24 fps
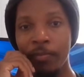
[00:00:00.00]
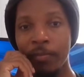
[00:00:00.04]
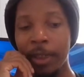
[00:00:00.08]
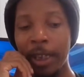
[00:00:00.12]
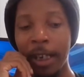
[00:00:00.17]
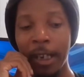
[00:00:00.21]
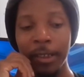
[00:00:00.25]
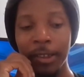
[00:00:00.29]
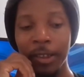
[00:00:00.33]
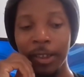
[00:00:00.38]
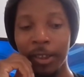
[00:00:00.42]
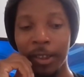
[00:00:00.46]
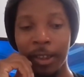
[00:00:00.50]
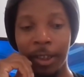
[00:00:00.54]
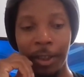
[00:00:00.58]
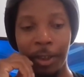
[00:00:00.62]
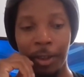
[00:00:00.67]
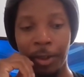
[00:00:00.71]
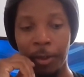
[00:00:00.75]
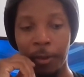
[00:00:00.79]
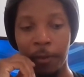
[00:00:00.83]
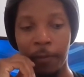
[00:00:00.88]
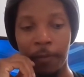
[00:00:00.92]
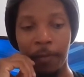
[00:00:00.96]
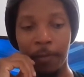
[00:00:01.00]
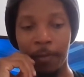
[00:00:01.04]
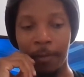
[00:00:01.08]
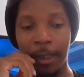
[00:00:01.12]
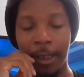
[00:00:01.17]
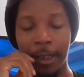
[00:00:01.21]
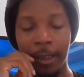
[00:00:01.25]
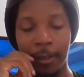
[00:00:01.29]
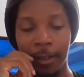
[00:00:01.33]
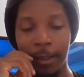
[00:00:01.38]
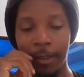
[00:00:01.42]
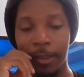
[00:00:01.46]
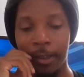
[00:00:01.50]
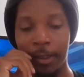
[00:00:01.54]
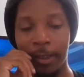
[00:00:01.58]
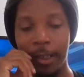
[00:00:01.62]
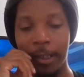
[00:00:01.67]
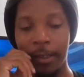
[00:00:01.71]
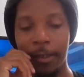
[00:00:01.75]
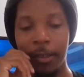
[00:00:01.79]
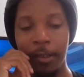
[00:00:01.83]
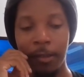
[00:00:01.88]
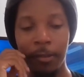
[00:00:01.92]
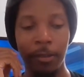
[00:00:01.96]
But honestly, tell you the truth, I'm like, listen,
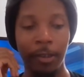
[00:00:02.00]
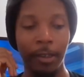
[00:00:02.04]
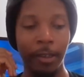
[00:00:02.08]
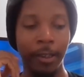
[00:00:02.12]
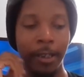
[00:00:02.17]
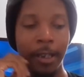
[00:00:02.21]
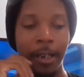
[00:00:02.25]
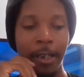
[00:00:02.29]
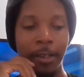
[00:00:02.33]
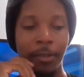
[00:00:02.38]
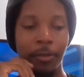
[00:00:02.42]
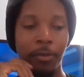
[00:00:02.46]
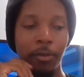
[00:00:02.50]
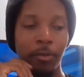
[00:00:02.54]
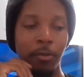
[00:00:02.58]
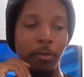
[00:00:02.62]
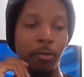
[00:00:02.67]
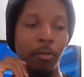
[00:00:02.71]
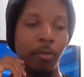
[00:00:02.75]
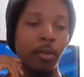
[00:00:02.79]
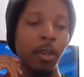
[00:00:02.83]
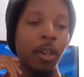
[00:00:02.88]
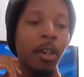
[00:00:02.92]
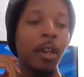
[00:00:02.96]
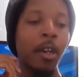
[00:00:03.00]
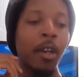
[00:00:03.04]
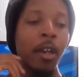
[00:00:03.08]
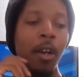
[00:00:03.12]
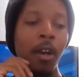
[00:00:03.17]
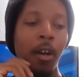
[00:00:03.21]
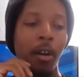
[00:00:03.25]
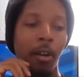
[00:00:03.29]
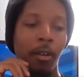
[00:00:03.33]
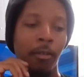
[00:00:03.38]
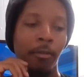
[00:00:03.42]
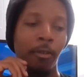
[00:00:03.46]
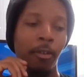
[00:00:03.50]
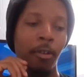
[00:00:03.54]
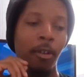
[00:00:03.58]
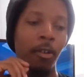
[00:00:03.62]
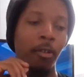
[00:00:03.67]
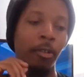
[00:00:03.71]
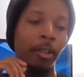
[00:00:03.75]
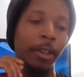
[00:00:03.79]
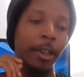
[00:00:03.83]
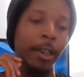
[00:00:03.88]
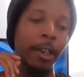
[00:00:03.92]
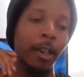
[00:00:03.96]
after you done got through a
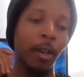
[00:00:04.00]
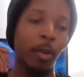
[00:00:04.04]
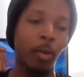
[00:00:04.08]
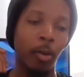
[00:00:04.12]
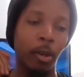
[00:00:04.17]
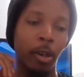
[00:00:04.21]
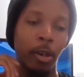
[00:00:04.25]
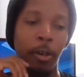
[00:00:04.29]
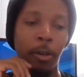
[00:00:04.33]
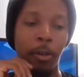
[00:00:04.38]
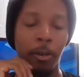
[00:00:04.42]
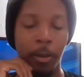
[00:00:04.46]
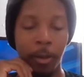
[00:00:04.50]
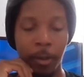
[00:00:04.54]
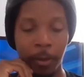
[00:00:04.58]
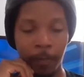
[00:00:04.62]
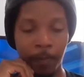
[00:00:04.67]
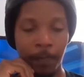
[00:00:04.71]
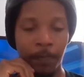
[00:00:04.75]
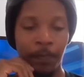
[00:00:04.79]
long day of work,